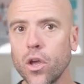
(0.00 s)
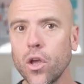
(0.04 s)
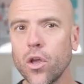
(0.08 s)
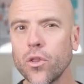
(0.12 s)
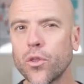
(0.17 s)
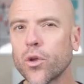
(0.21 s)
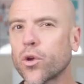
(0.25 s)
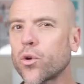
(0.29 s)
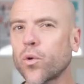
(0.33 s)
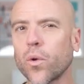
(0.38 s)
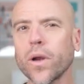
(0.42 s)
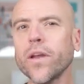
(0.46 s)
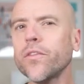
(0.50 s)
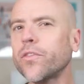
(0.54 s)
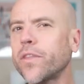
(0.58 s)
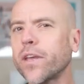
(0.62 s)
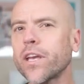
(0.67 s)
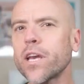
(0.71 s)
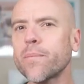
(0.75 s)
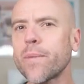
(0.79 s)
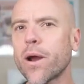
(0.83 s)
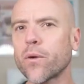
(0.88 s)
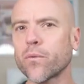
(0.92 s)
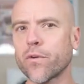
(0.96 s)
The great thing
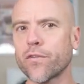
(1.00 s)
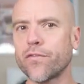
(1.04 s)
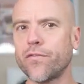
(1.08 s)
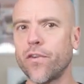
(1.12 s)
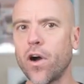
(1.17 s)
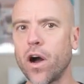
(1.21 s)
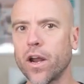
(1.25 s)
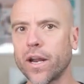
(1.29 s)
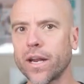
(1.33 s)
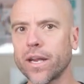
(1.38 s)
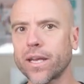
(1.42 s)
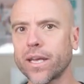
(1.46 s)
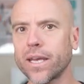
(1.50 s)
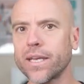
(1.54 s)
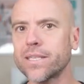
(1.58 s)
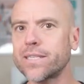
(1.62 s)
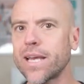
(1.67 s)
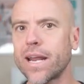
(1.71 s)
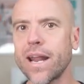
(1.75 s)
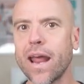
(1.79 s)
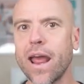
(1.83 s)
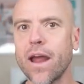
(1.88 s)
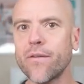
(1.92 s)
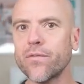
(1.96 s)
about Rephonic is
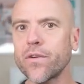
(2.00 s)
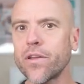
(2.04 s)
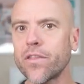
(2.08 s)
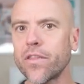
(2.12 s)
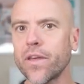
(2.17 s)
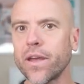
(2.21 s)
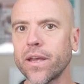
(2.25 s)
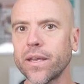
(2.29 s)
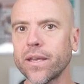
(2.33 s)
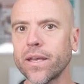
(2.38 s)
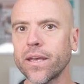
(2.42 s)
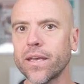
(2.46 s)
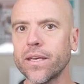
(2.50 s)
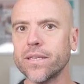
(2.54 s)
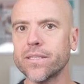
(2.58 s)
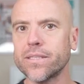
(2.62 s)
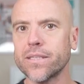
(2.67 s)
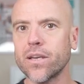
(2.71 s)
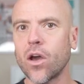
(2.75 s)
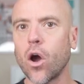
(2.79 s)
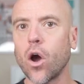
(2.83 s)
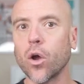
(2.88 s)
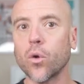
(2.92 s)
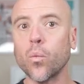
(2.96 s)
that everything is
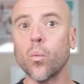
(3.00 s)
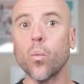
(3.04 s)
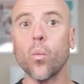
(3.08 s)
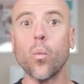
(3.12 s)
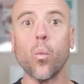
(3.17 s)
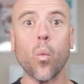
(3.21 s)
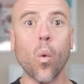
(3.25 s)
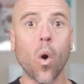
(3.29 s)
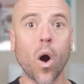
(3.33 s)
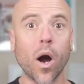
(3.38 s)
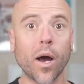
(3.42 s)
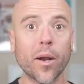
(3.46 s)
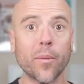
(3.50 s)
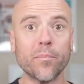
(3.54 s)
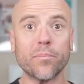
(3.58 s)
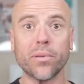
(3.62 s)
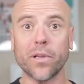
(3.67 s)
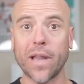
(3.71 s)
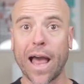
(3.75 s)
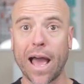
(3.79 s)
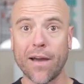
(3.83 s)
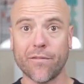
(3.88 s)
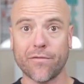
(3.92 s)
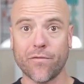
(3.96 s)
on one
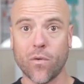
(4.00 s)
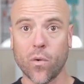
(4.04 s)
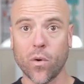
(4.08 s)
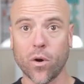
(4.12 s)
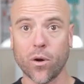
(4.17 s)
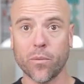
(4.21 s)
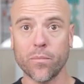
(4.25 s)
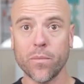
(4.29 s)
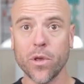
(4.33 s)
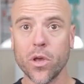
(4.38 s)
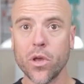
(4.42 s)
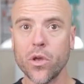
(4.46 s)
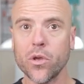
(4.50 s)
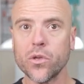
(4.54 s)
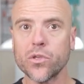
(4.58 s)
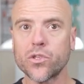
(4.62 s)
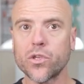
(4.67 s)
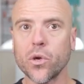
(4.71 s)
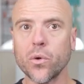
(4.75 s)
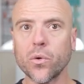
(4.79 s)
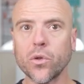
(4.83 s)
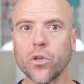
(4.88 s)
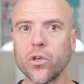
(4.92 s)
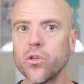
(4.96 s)
platform.
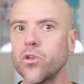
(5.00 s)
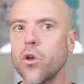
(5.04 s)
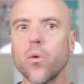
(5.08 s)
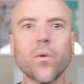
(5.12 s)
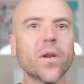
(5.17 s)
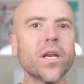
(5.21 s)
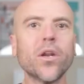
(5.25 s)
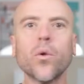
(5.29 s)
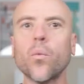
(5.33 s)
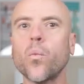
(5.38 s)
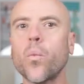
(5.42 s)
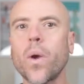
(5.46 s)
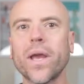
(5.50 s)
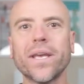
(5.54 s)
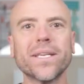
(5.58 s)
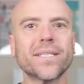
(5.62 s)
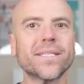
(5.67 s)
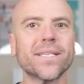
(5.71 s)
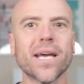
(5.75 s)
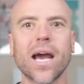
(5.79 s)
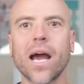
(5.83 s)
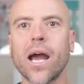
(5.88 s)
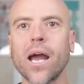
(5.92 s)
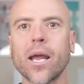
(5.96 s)
So you don't need to
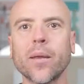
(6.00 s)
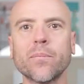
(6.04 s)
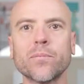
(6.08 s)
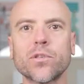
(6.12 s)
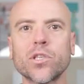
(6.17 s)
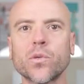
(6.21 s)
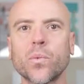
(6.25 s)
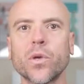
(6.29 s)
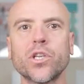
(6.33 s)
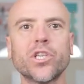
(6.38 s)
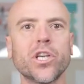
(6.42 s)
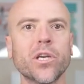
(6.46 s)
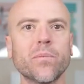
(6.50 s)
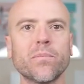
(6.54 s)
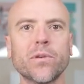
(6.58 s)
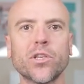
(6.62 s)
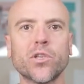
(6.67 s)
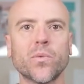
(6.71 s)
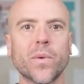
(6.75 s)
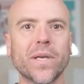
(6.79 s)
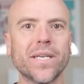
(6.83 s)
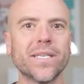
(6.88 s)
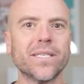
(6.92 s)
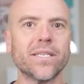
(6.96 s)
waste time switching
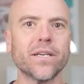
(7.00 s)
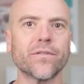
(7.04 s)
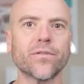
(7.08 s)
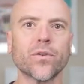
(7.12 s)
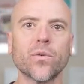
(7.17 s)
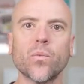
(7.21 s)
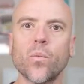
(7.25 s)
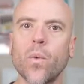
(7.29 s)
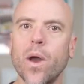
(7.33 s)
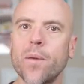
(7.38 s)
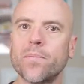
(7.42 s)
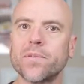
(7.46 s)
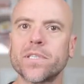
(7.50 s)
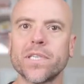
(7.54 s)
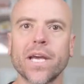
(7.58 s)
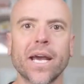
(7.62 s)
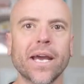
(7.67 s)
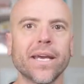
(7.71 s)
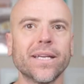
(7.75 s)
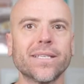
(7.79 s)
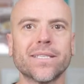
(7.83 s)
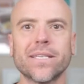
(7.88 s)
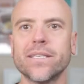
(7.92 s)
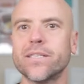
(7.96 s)
between different
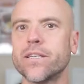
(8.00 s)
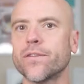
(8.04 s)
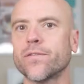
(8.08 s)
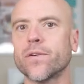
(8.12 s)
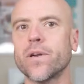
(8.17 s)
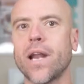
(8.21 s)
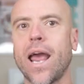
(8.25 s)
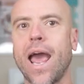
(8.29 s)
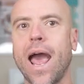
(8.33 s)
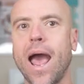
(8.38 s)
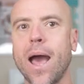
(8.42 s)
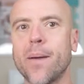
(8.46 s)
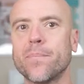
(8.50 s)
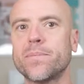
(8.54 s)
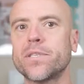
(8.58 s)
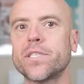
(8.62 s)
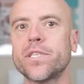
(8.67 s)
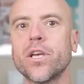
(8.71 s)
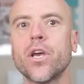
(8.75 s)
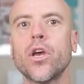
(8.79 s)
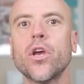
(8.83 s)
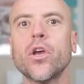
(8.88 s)
websites and different apps.